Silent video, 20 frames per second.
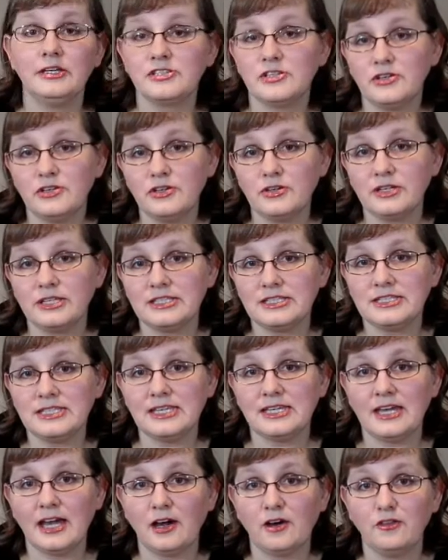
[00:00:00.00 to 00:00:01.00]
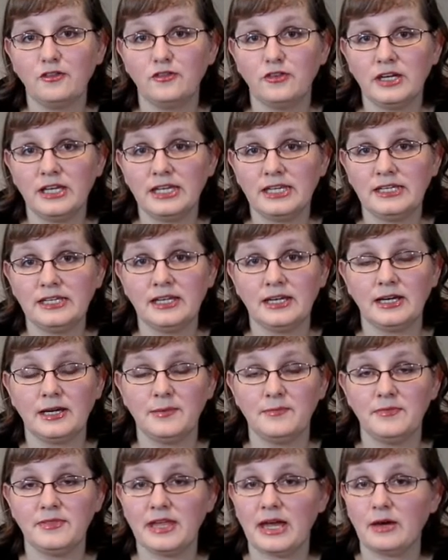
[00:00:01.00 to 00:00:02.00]
So you can see how fun
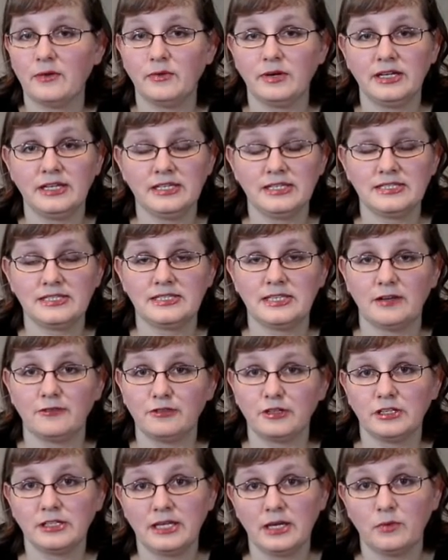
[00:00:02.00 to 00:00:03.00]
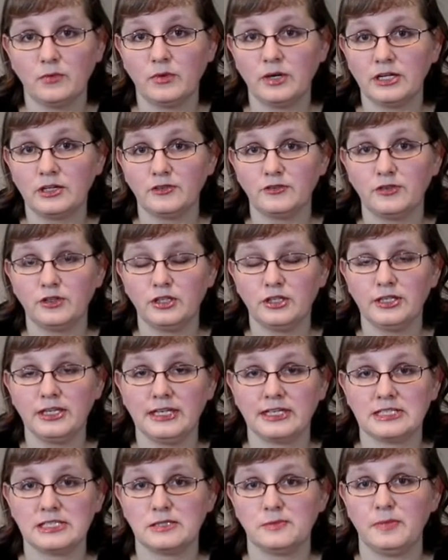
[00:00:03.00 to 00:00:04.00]
that was. Definitely a wonderful
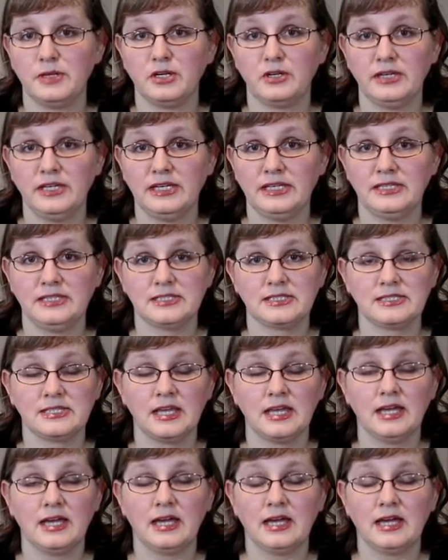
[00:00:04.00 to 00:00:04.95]
experience.